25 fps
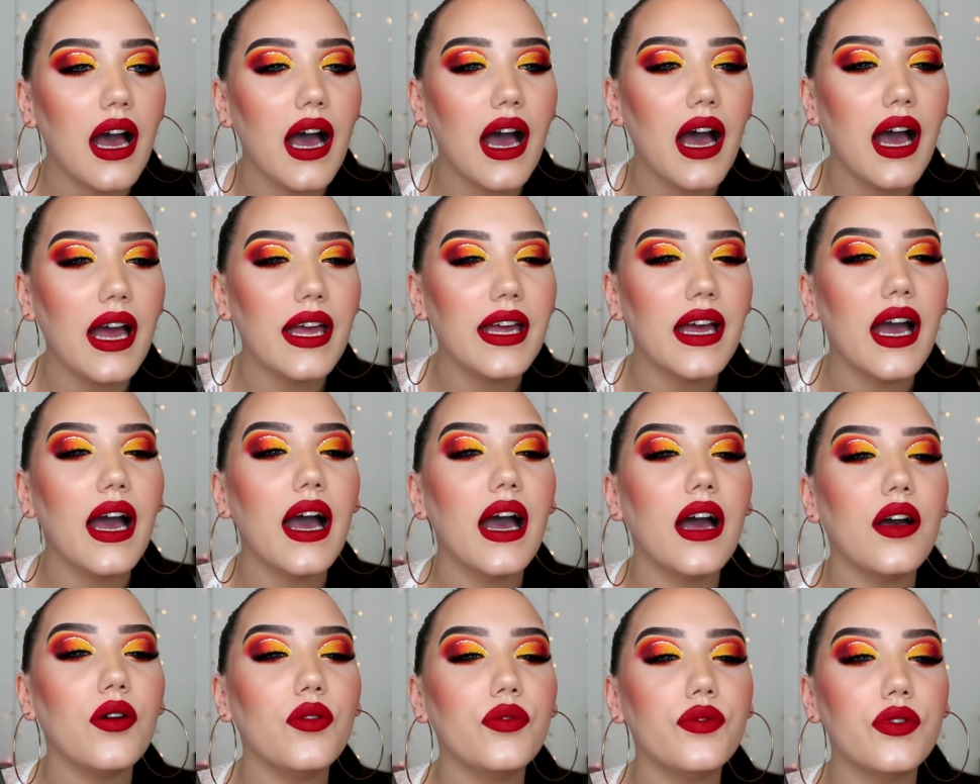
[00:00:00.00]
I
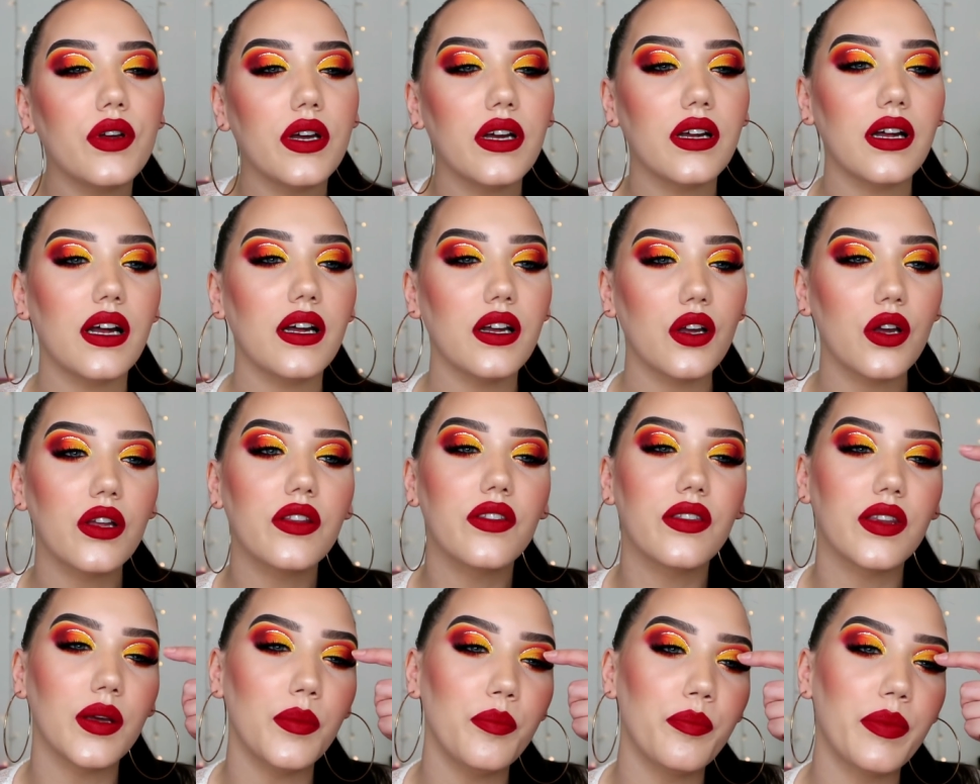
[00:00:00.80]
have
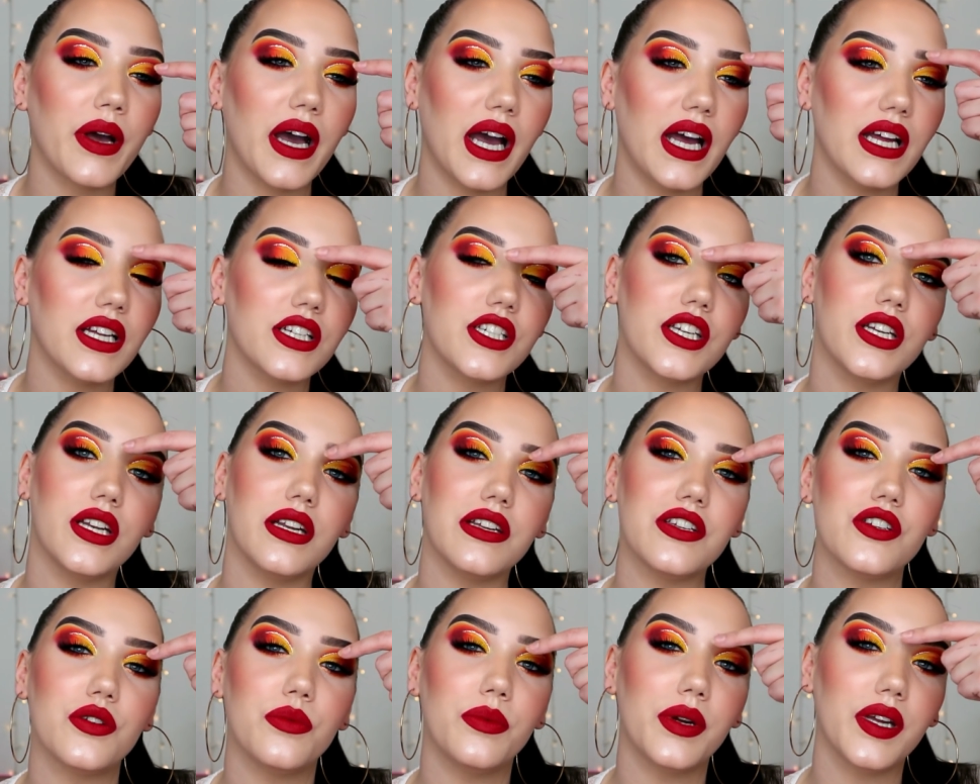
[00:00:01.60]
some
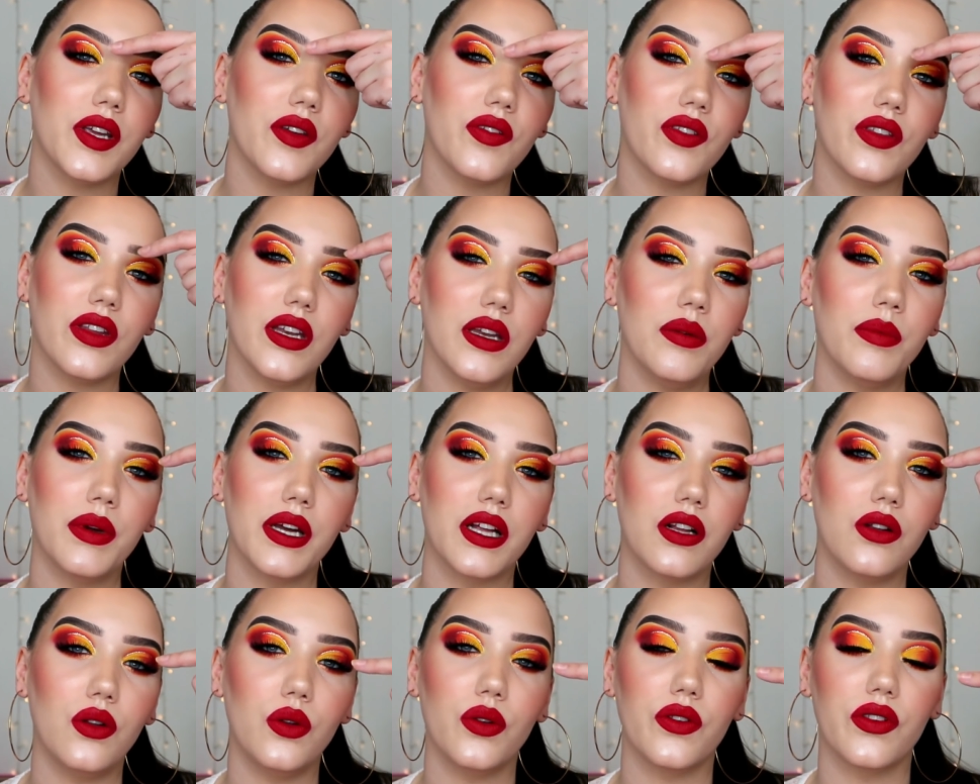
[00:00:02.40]
patchiness you might have seen in
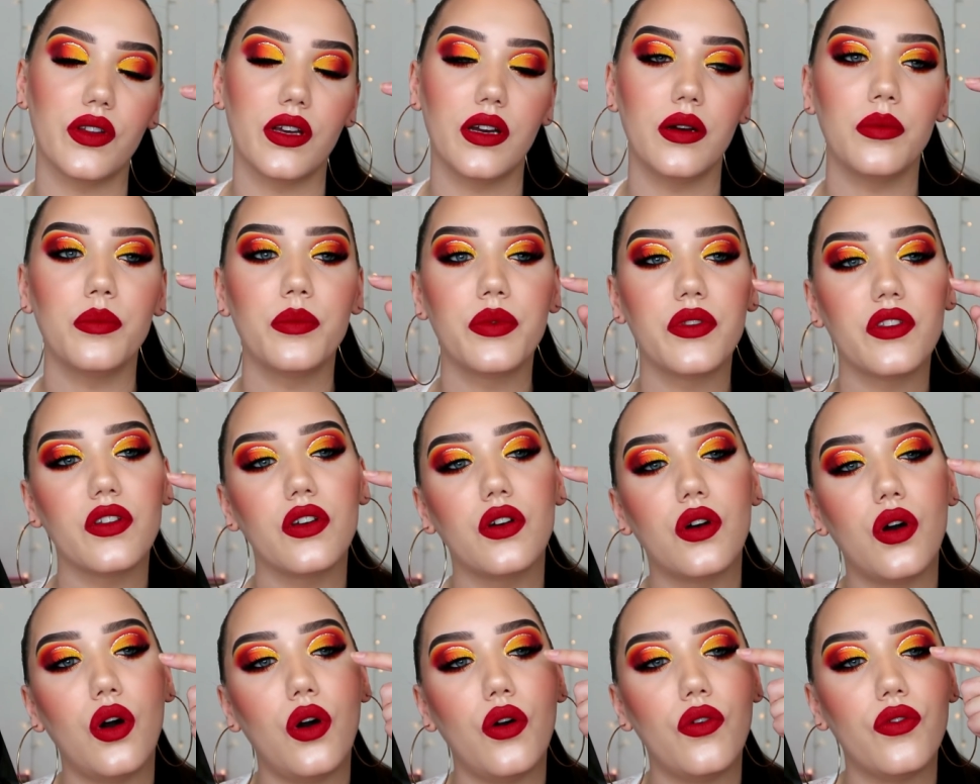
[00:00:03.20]
my
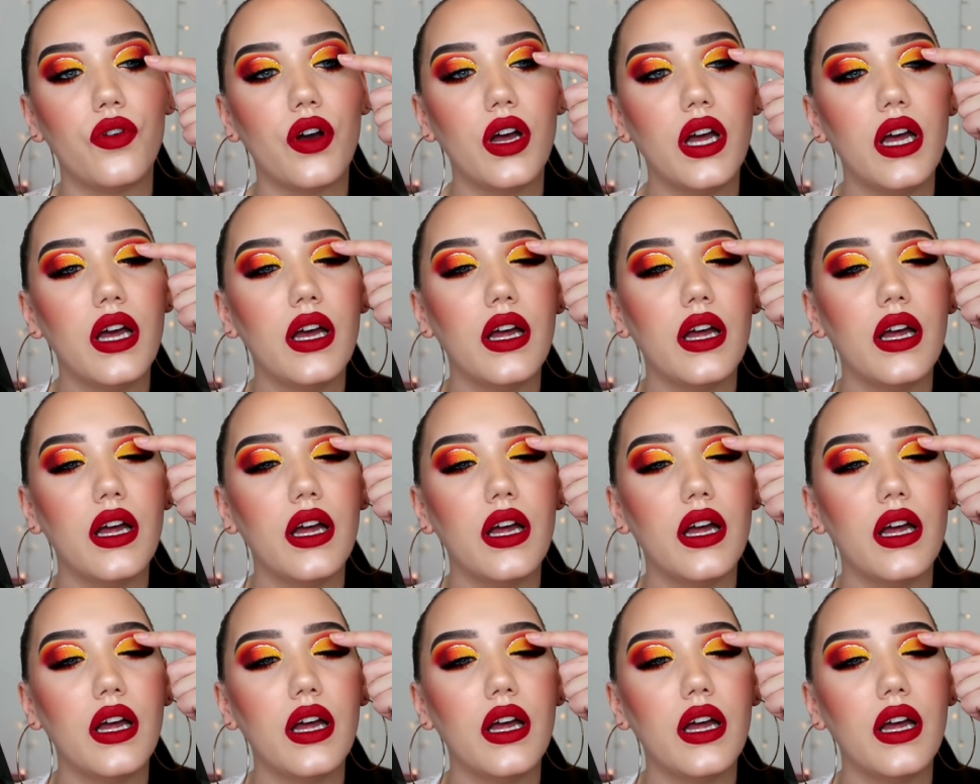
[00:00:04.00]
close-ups of